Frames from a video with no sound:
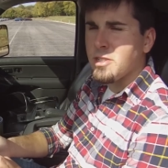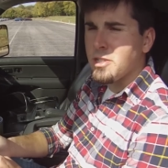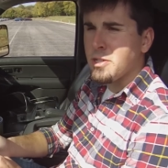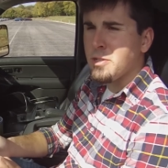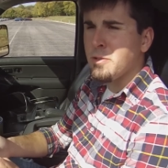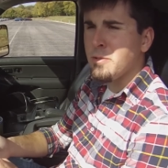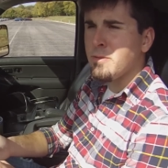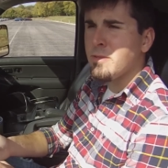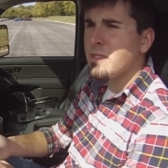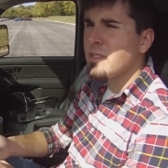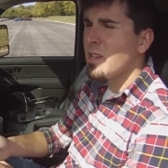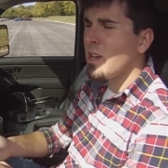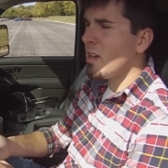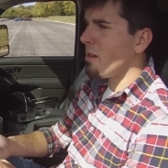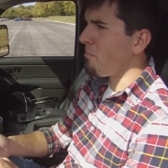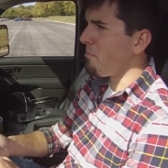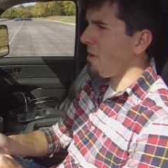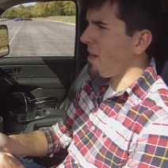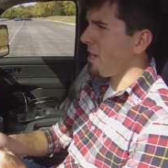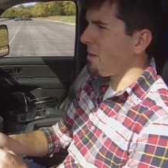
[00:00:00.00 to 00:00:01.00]
tunes
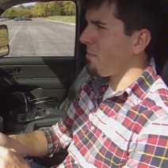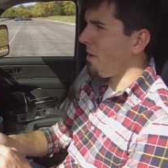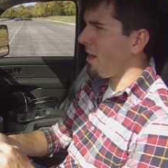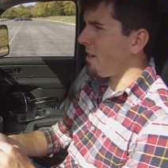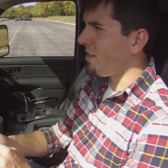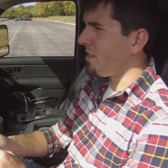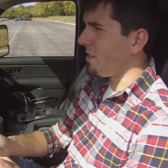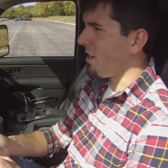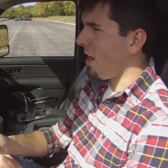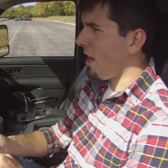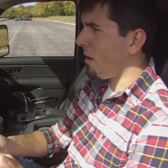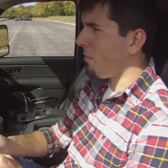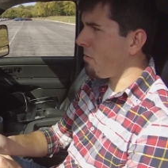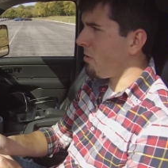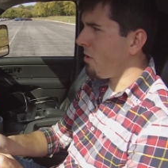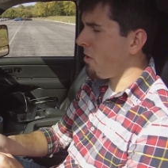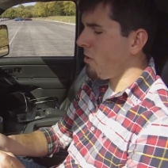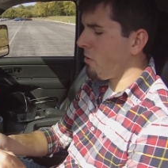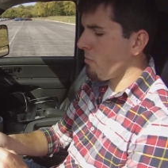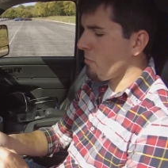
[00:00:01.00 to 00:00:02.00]
made by
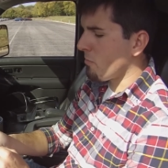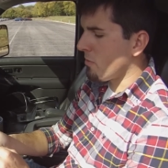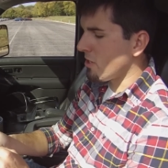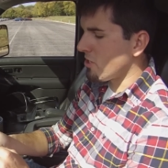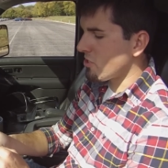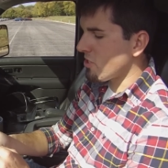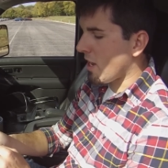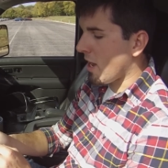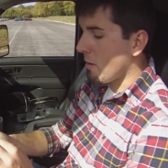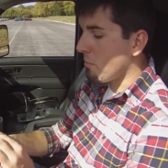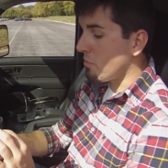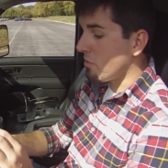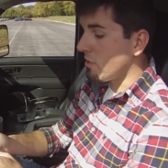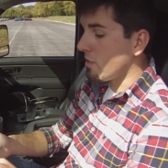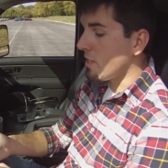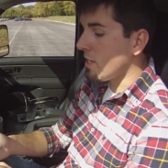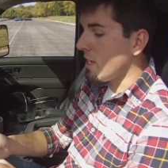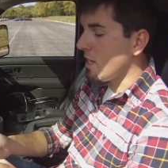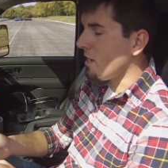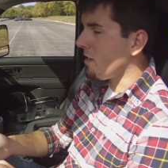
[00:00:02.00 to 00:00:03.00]
Diablo, which I
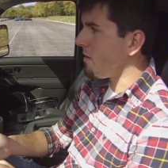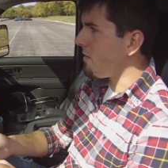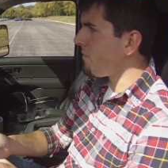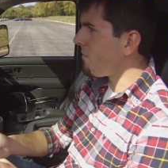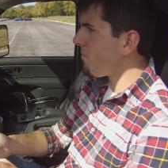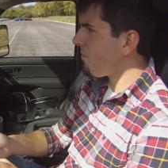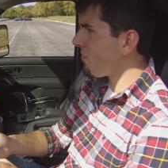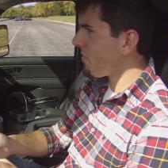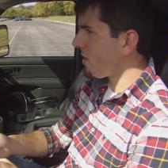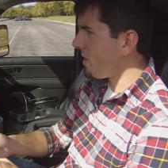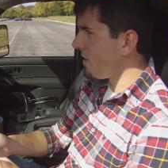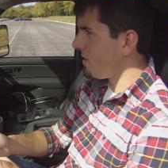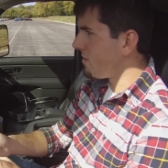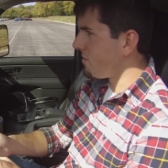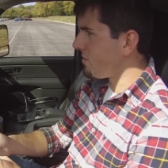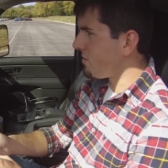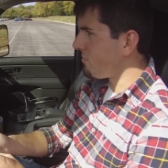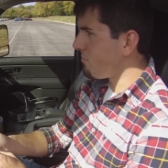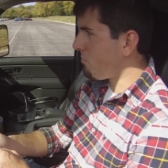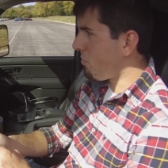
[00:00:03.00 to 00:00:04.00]
believe
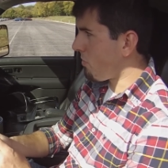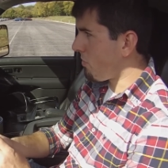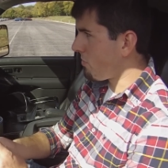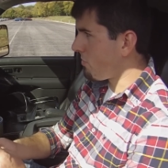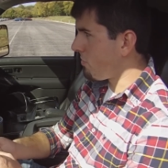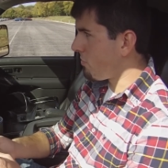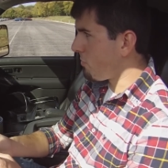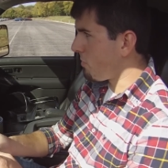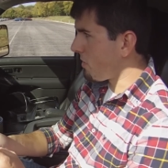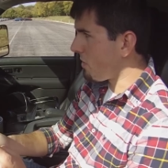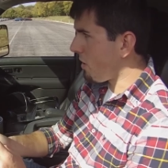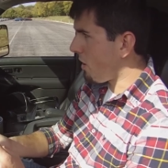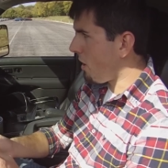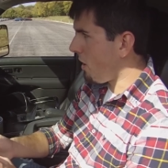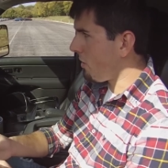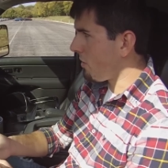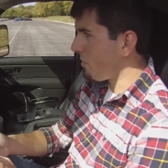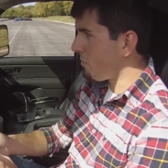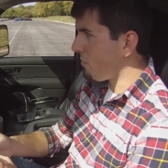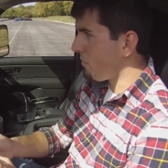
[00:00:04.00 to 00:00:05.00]
is partnered with
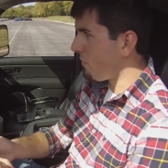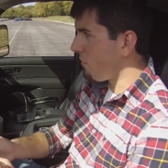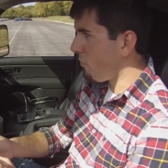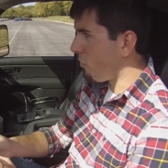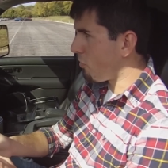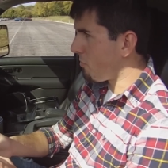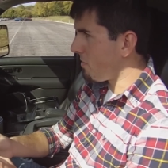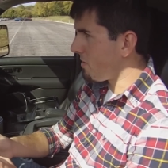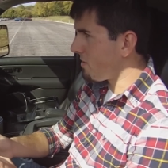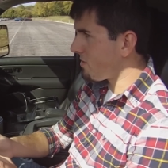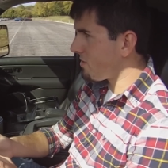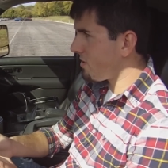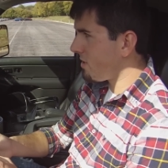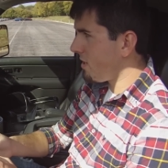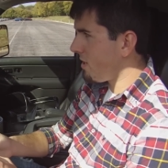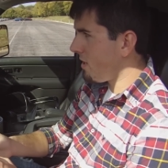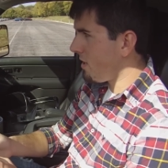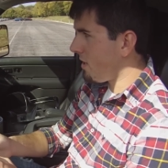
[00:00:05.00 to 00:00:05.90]
Holly Performance.